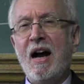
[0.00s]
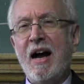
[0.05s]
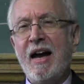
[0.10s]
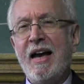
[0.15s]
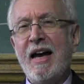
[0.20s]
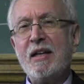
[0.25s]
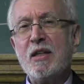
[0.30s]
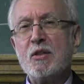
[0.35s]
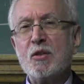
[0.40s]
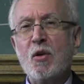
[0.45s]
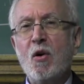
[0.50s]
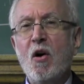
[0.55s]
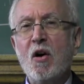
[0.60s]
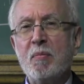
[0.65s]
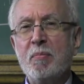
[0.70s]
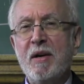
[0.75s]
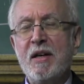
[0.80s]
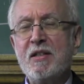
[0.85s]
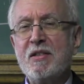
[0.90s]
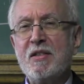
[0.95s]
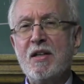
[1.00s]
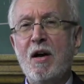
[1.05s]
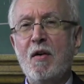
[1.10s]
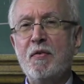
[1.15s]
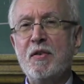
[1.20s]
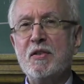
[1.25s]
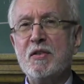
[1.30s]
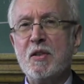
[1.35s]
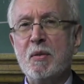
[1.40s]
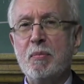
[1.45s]
I had to talk
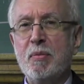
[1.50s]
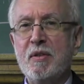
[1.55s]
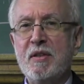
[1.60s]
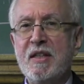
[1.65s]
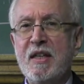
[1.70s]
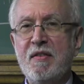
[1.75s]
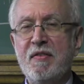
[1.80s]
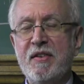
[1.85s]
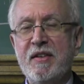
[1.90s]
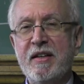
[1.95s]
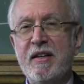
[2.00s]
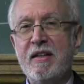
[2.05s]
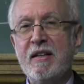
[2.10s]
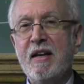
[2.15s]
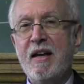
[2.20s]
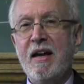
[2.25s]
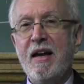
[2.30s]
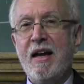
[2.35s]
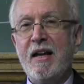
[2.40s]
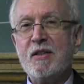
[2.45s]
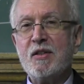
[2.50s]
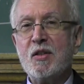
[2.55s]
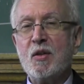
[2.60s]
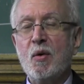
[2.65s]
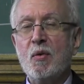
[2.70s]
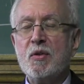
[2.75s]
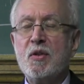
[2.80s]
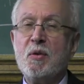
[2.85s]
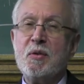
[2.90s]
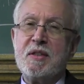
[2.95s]
myself into believing it. And
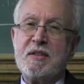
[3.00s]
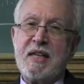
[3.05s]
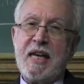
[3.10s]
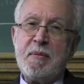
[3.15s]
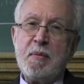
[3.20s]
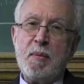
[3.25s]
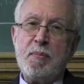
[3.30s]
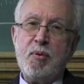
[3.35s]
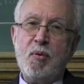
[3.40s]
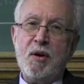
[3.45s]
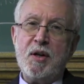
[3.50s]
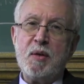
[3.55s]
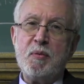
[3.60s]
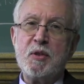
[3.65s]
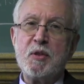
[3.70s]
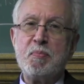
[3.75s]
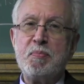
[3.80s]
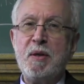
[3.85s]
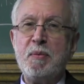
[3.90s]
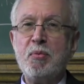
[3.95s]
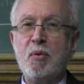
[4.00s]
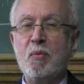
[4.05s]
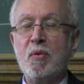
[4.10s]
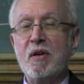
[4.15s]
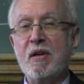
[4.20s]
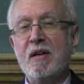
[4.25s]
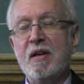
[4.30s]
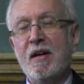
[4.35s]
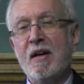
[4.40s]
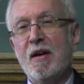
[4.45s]
so there came a point at which
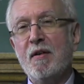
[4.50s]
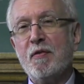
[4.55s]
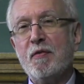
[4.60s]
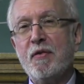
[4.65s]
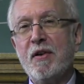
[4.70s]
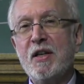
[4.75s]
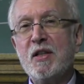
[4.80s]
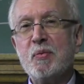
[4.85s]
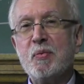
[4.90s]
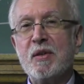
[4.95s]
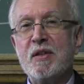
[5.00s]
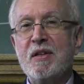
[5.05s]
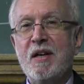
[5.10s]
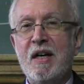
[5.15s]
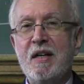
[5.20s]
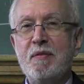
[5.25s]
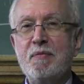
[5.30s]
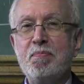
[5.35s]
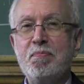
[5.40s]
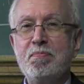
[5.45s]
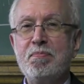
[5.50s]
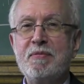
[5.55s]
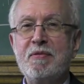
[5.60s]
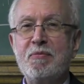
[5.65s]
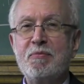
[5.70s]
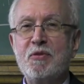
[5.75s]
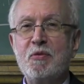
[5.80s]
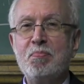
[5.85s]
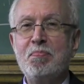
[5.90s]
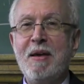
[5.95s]
friends were kind of
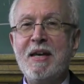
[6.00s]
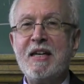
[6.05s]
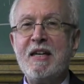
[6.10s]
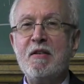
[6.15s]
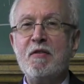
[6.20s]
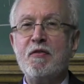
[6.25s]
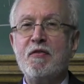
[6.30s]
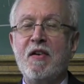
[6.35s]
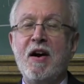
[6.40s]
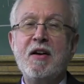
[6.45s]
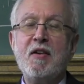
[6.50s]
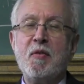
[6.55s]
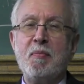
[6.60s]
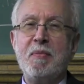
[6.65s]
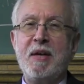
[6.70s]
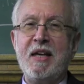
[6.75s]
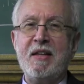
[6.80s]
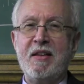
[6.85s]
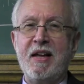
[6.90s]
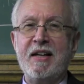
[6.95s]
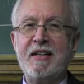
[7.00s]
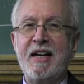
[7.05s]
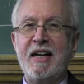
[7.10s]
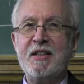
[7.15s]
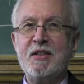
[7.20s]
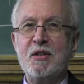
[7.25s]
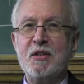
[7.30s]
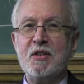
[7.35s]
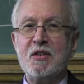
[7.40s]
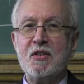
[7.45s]
making fun of me, like
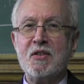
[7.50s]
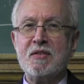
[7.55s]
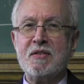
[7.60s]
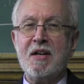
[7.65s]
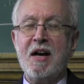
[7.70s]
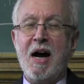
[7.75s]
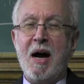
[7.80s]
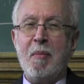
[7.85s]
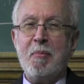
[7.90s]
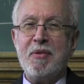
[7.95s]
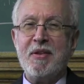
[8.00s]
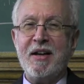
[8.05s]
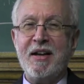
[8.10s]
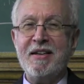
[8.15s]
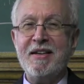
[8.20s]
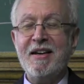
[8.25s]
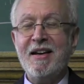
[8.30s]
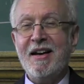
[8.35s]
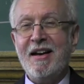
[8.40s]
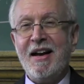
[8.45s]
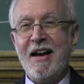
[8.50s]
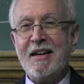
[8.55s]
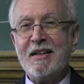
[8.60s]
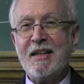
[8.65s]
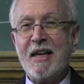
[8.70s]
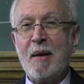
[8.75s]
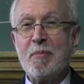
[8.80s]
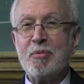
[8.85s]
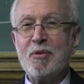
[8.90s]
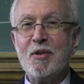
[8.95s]
I couldn't stop, that I
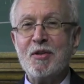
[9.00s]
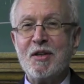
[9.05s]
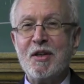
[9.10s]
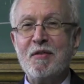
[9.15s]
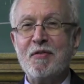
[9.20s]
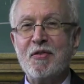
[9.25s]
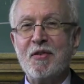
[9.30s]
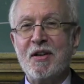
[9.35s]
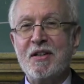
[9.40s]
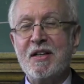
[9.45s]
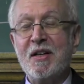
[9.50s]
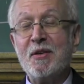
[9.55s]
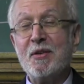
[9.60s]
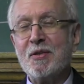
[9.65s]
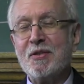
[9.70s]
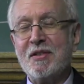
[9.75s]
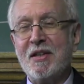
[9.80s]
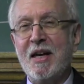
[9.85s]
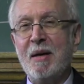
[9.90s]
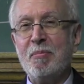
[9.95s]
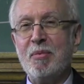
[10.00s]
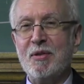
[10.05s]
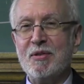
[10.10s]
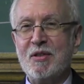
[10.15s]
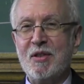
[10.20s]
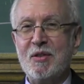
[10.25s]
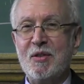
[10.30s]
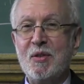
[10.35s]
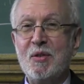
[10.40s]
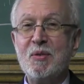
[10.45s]
kept looking for another sample
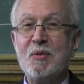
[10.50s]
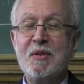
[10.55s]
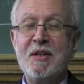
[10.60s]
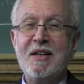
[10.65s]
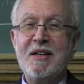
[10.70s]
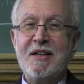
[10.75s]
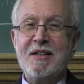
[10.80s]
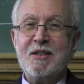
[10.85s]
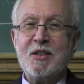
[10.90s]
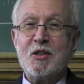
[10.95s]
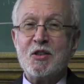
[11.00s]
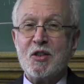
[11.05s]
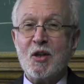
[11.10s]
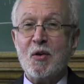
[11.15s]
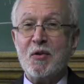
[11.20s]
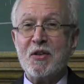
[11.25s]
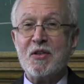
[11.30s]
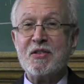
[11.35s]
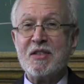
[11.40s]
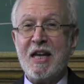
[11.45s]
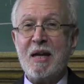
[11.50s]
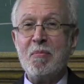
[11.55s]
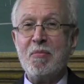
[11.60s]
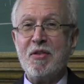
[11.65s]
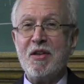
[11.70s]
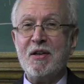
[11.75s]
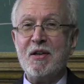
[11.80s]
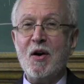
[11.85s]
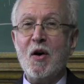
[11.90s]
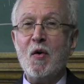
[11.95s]
to show the same
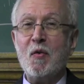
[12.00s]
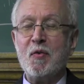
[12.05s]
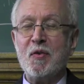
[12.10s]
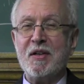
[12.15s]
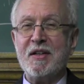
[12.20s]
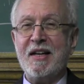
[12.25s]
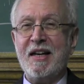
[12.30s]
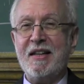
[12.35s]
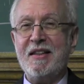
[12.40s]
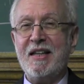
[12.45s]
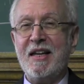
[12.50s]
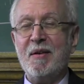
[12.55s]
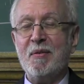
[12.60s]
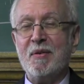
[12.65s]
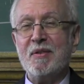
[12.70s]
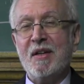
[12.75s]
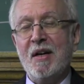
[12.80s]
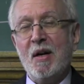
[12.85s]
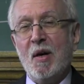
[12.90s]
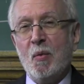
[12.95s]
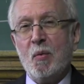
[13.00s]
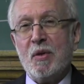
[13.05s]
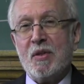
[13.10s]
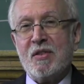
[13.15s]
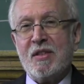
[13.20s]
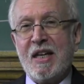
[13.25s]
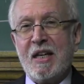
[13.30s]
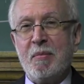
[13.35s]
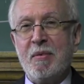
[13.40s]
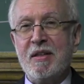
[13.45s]
thing over again. And they
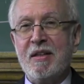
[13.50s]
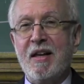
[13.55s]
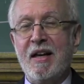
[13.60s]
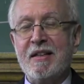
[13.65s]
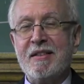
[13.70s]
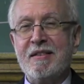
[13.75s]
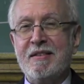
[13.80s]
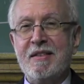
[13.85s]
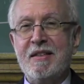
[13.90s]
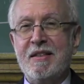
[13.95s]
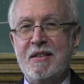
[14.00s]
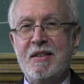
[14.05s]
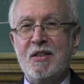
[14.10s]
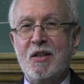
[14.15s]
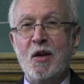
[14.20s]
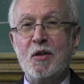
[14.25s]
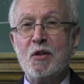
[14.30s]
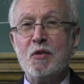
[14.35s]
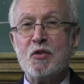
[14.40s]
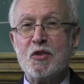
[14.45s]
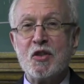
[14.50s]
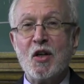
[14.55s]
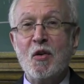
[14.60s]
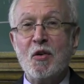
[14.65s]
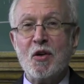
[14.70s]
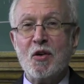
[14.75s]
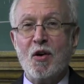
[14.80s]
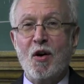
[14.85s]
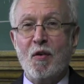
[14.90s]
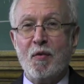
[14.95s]
would say to me, like, you know, you've
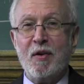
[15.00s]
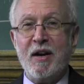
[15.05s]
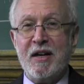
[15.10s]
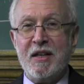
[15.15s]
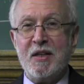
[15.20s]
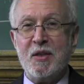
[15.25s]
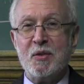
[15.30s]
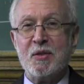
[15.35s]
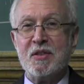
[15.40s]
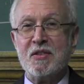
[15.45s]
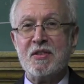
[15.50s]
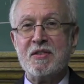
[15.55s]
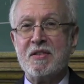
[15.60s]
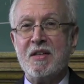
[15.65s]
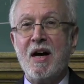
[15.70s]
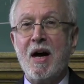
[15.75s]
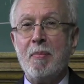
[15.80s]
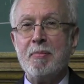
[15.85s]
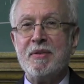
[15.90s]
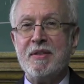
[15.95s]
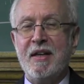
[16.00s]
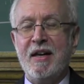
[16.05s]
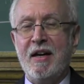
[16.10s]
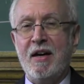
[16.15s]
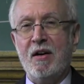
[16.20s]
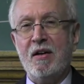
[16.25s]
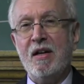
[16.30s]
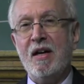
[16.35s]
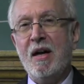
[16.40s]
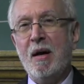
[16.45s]
shown it already, you can stop
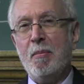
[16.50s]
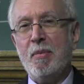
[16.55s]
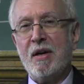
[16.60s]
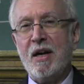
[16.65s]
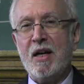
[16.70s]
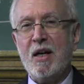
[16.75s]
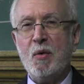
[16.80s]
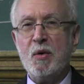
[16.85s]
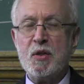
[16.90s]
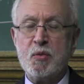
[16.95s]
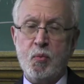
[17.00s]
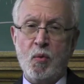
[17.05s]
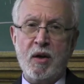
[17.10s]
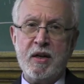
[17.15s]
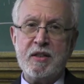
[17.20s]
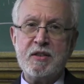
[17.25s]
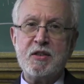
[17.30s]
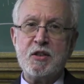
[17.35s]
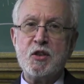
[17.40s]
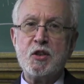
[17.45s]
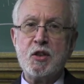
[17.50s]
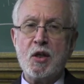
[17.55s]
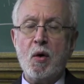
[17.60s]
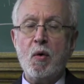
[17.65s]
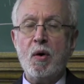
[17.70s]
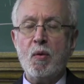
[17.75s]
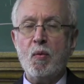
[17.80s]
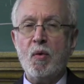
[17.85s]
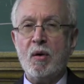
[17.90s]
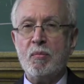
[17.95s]
now. But I always wanted to
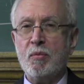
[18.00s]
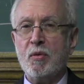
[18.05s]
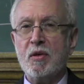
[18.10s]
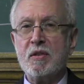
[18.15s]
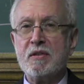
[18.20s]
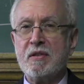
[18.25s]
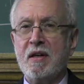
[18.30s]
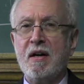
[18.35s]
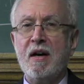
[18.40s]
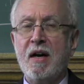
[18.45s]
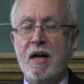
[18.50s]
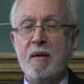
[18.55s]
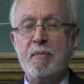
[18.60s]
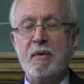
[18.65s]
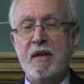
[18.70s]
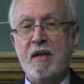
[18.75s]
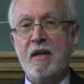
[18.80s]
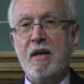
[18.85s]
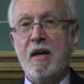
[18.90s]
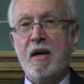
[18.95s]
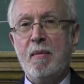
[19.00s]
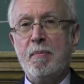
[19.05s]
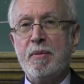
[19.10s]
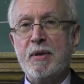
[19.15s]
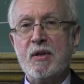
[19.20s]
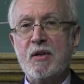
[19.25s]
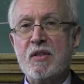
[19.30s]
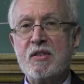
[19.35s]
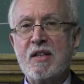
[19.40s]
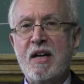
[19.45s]
show it one more time,
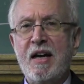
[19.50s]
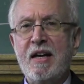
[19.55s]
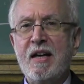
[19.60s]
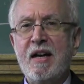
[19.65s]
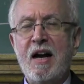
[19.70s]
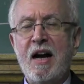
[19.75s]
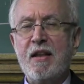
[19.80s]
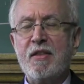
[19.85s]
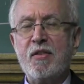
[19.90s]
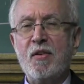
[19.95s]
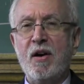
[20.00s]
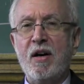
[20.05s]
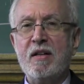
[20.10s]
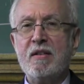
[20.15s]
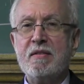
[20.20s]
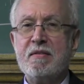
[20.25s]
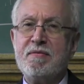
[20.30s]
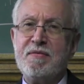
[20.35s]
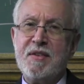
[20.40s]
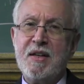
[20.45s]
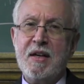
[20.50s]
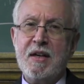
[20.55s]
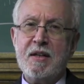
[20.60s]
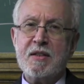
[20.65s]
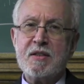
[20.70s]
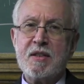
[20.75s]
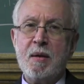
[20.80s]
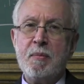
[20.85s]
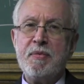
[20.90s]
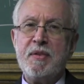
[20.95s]
because I thought
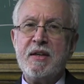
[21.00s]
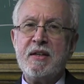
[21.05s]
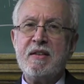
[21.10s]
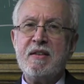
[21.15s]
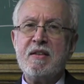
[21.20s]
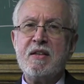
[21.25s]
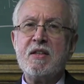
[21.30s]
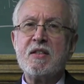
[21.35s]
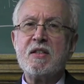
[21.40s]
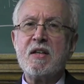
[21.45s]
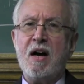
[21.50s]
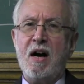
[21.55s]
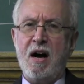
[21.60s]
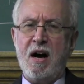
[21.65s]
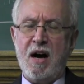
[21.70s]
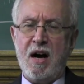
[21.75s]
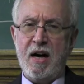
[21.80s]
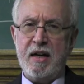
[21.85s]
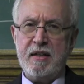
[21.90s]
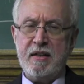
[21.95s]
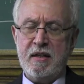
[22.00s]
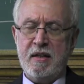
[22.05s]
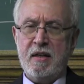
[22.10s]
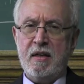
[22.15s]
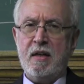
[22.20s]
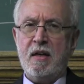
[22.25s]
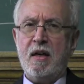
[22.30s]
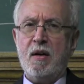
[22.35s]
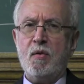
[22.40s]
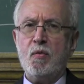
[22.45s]
something this odd
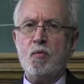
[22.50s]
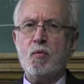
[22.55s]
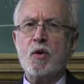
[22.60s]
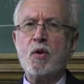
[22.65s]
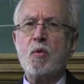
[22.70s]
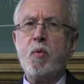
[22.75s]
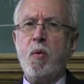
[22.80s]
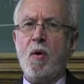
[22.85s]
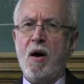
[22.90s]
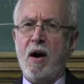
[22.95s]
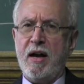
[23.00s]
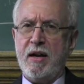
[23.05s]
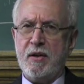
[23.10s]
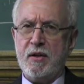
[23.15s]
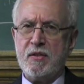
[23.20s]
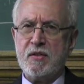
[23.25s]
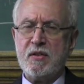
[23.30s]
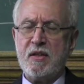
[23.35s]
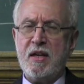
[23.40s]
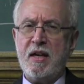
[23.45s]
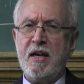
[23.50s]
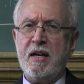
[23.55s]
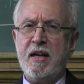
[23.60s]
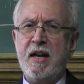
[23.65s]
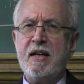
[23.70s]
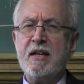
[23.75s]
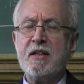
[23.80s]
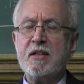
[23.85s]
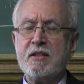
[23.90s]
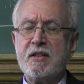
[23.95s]
requires
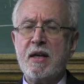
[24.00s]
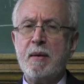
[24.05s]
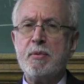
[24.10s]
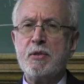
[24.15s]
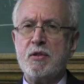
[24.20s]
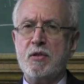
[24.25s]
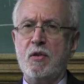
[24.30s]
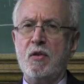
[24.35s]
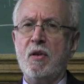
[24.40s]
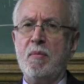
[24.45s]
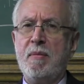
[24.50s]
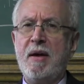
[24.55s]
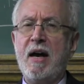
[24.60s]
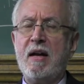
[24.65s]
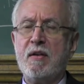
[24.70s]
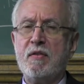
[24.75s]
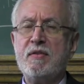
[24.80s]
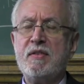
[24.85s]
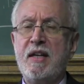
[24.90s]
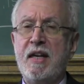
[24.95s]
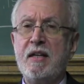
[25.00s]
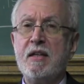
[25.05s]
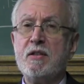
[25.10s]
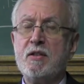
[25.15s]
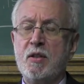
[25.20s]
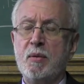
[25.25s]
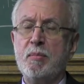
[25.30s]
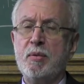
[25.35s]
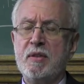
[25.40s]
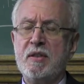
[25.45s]
an exceptional amount of
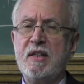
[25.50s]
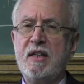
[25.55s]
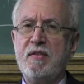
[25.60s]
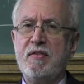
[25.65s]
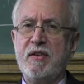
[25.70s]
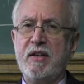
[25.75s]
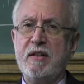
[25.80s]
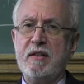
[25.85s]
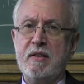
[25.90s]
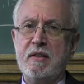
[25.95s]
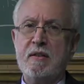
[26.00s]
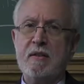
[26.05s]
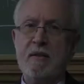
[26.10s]
data to believe it.